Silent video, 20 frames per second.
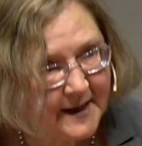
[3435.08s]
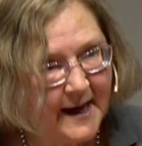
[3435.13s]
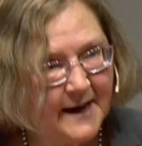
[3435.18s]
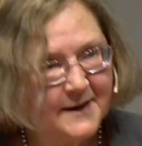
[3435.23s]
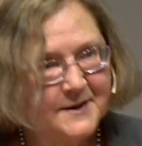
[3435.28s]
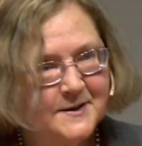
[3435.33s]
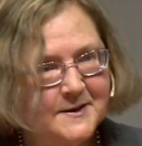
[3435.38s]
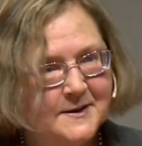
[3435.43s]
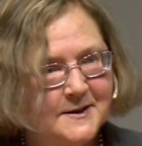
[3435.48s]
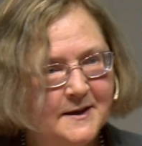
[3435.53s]

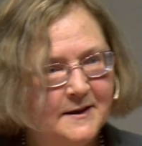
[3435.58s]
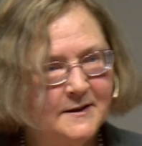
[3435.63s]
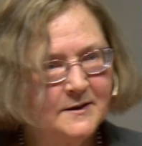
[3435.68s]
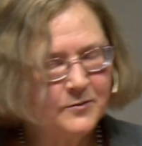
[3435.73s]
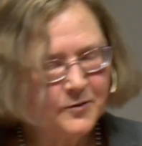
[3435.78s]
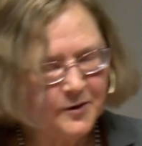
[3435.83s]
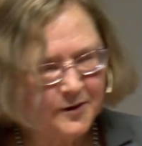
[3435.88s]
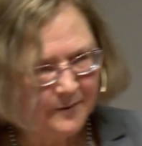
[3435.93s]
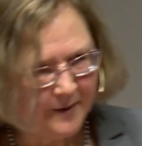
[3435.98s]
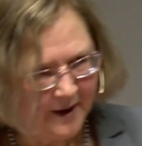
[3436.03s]
Cancer Center
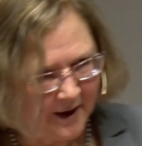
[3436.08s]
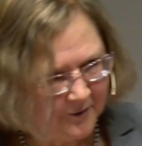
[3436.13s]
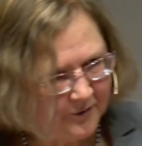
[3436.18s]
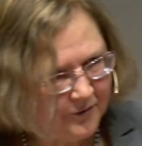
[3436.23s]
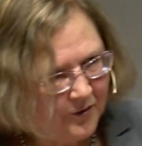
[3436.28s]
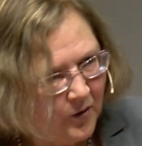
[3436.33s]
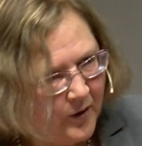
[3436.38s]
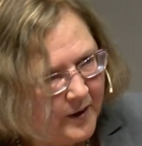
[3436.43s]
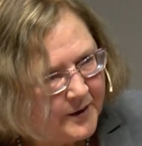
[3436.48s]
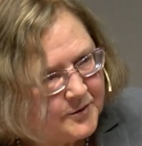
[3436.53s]
with about
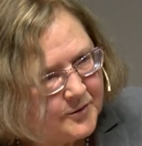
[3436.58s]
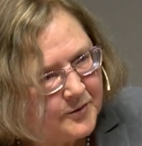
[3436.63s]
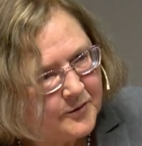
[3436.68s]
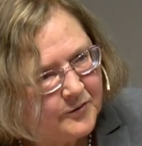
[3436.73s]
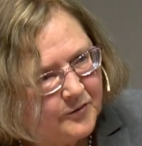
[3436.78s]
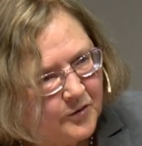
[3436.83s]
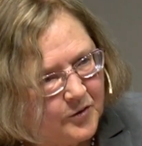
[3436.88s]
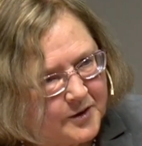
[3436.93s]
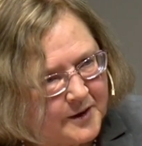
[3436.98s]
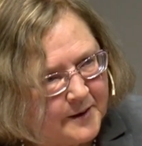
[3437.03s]

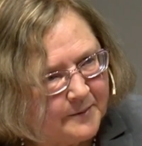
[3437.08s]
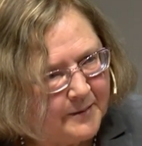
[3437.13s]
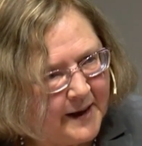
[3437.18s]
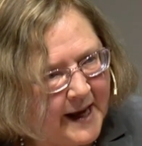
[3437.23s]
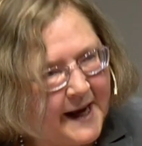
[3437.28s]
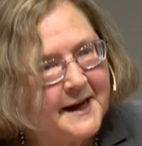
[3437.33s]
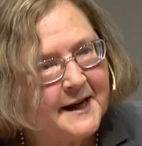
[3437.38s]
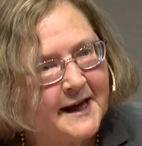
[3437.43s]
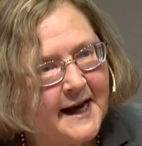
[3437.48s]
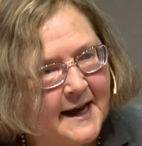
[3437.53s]
440
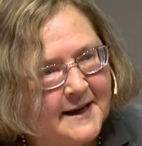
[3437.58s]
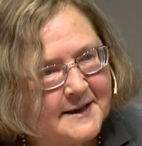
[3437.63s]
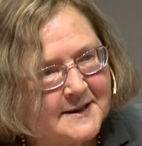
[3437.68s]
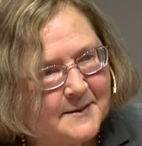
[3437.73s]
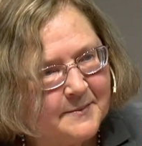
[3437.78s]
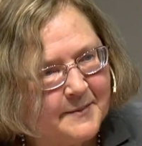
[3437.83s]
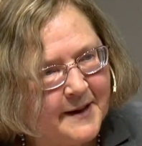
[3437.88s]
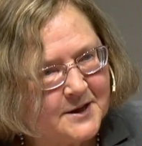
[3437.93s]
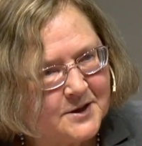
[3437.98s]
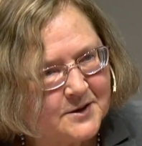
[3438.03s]
bladder cancer
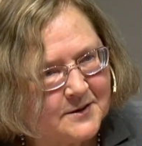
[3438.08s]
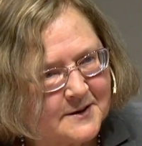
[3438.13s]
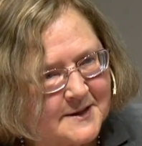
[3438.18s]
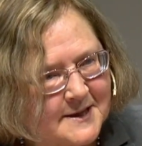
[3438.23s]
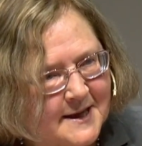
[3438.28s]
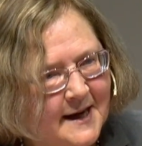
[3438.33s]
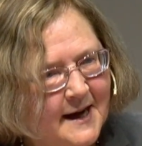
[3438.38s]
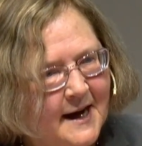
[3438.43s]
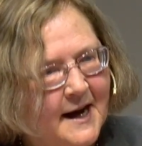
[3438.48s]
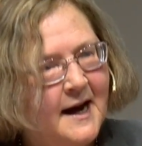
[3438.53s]
patients